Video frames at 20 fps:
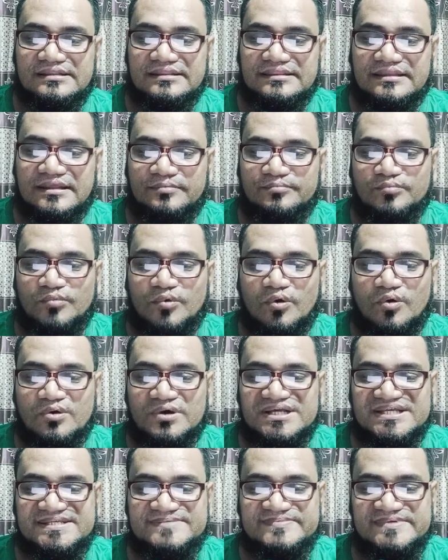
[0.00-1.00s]
The more
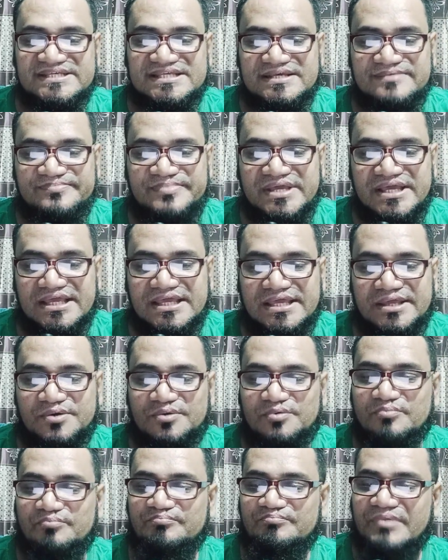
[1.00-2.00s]
specific
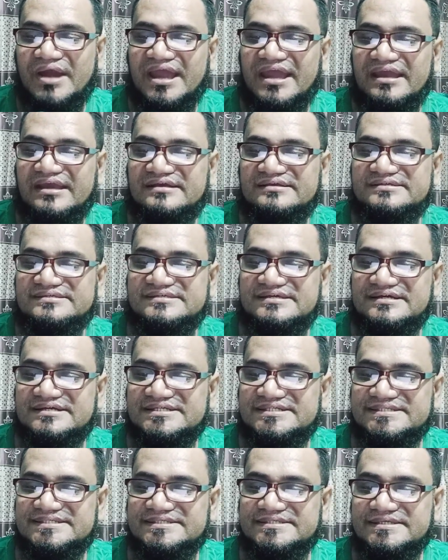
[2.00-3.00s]
you make
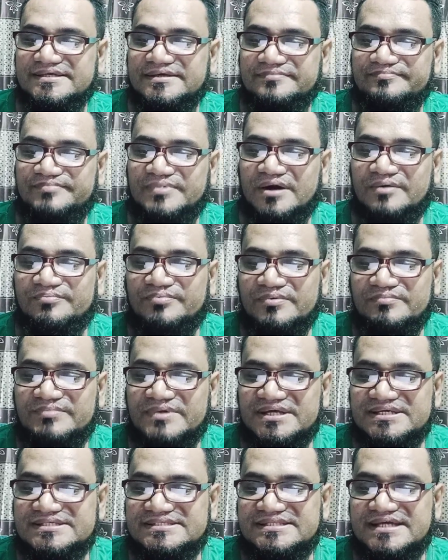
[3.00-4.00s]
search
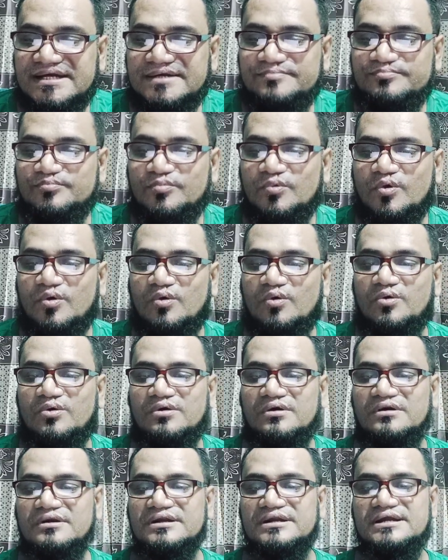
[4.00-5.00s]
performance, that more
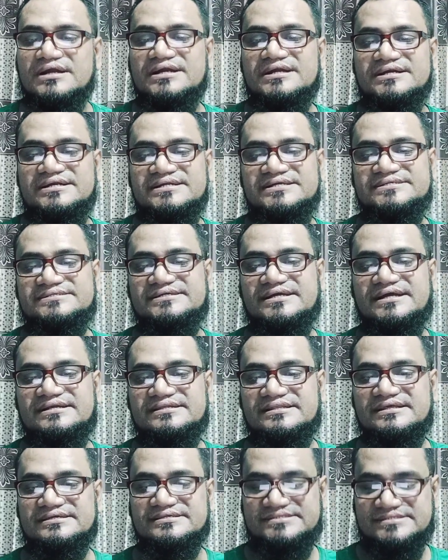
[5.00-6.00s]
decide
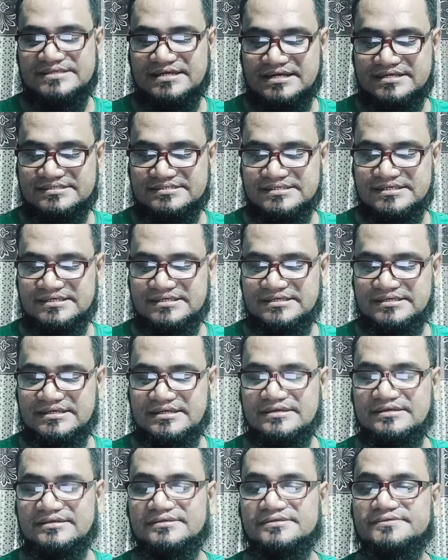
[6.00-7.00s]
the search
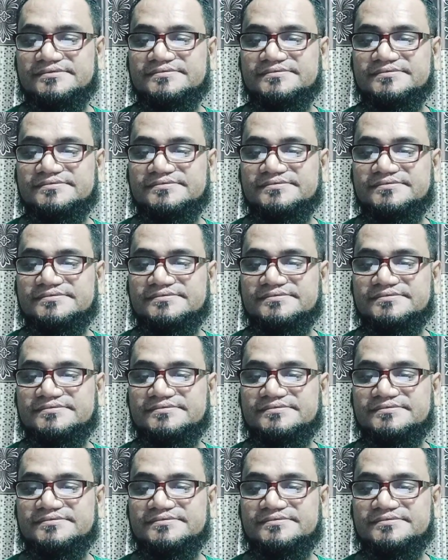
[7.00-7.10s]
intent.